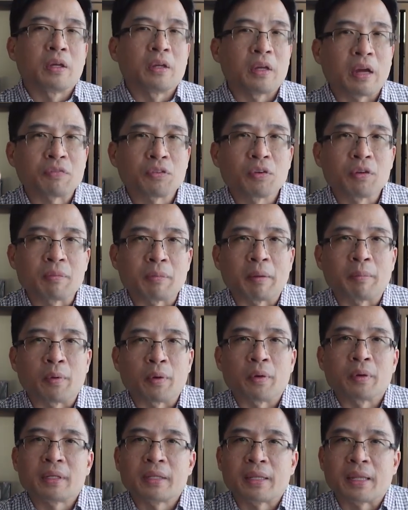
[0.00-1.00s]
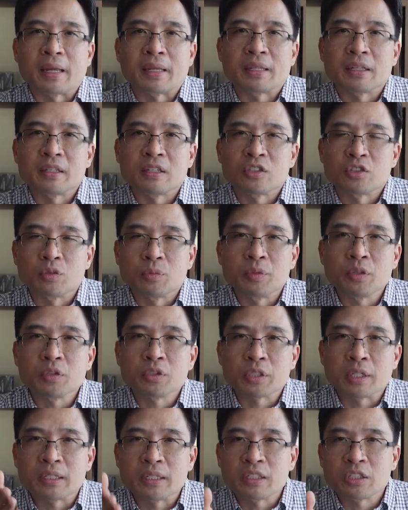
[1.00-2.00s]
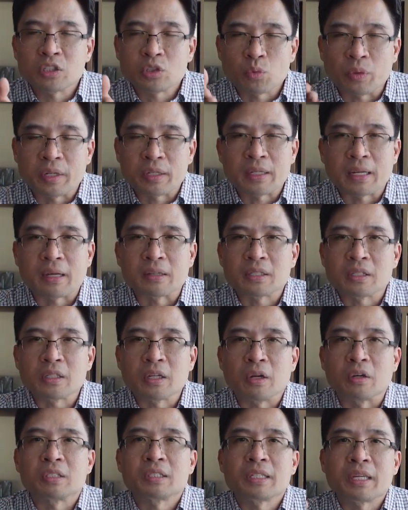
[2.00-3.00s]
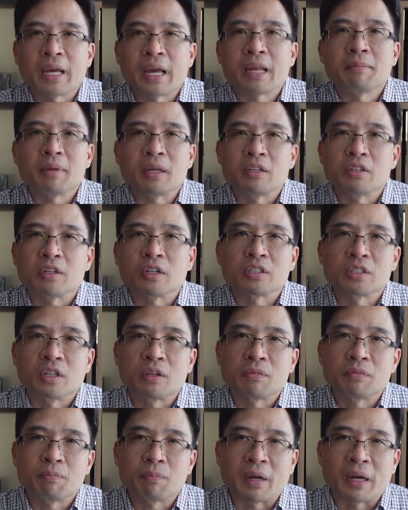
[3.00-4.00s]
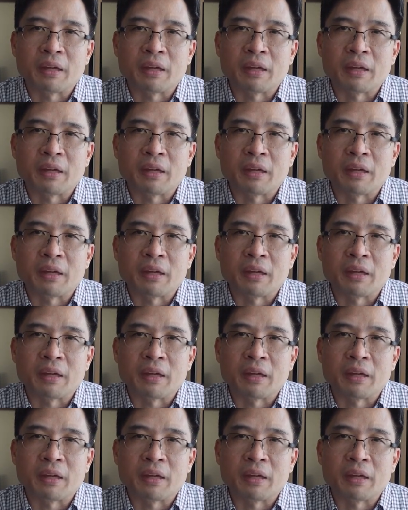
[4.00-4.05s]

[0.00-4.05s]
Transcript: you have to remember that the distribution, this $20,000, can be adjusted